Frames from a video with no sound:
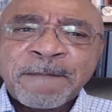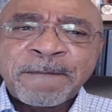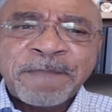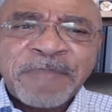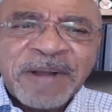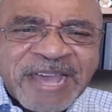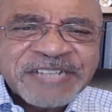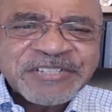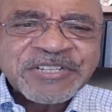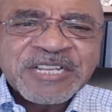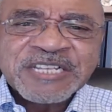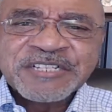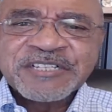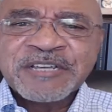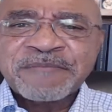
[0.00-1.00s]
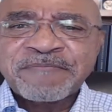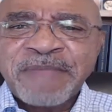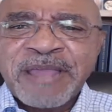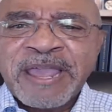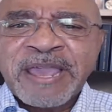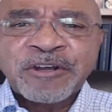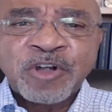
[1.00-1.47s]
Blessed is the
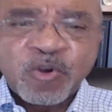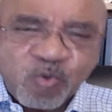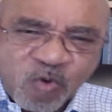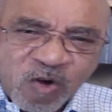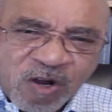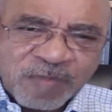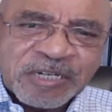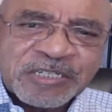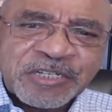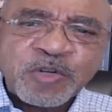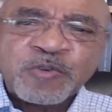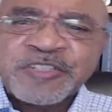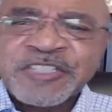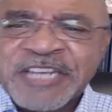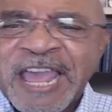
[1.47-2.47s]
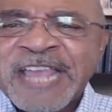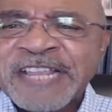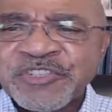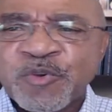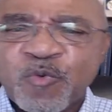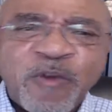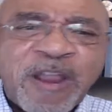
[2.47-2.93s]
man or woman who
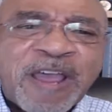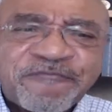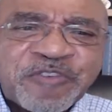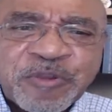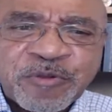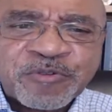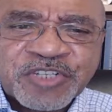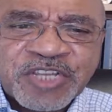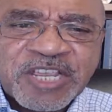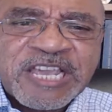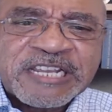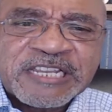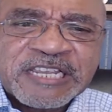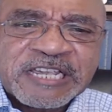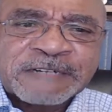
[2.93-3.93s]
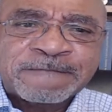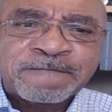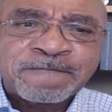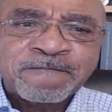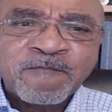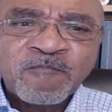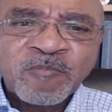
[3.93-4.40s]
takes refuge in him.
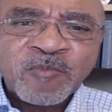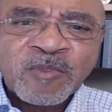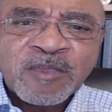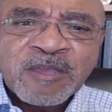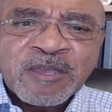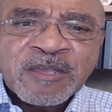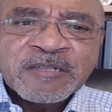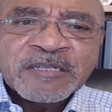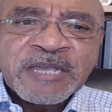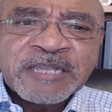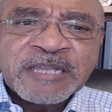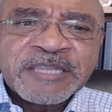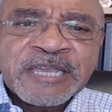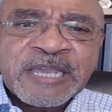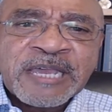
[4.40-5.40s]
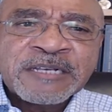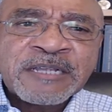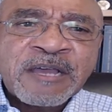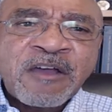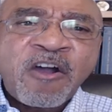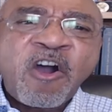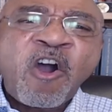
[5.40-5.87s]
And
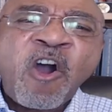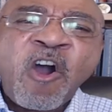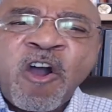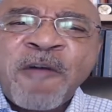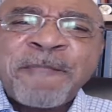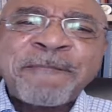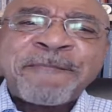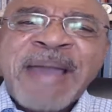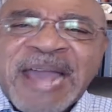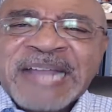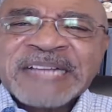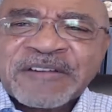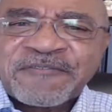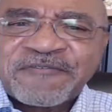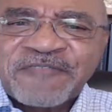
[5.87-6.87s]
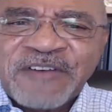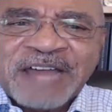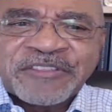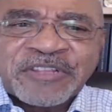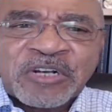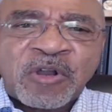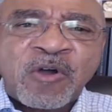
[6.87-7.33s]
then, oh,
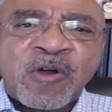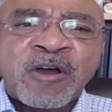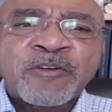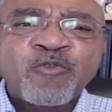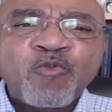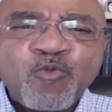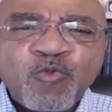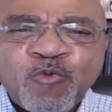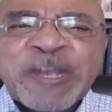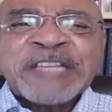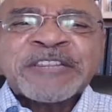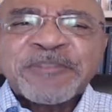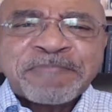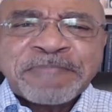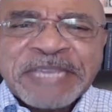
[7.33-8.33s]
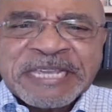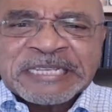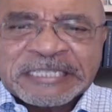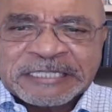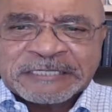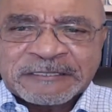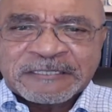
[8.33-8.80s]
magnify the Lord with
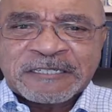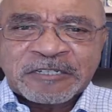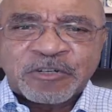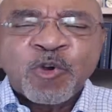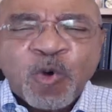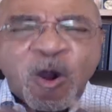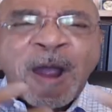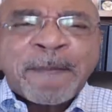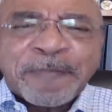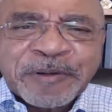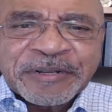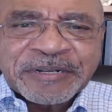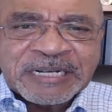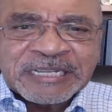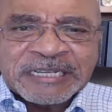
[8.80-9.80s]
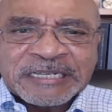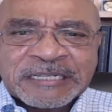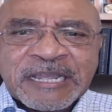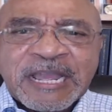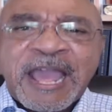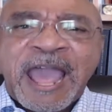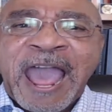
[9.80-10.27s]
me
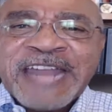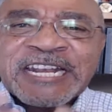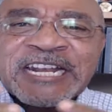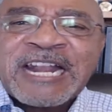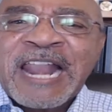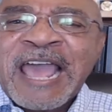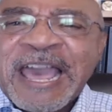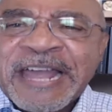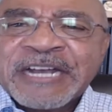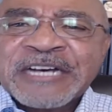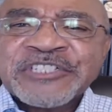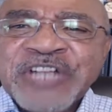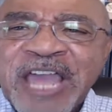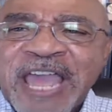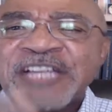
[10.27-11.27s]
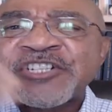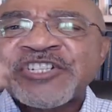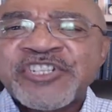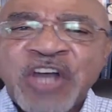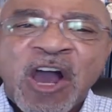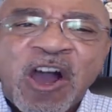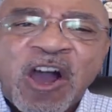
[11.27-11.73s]
cooperatively, and let us
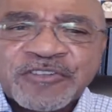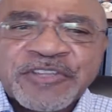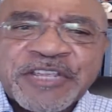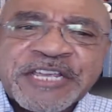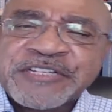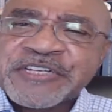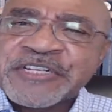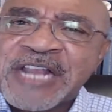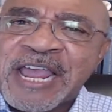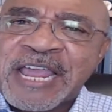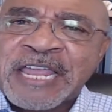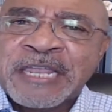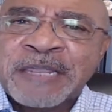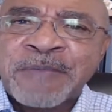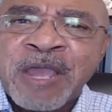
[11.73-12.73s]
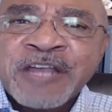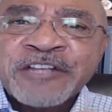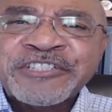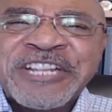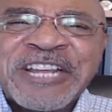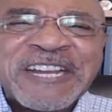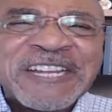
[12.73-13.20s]
exalt his name
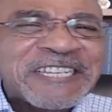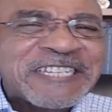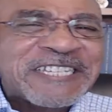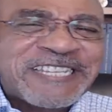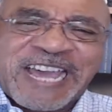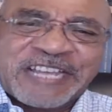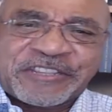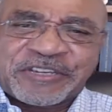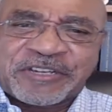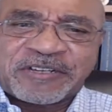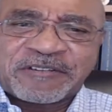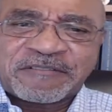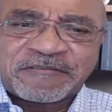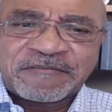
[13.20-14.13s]
together.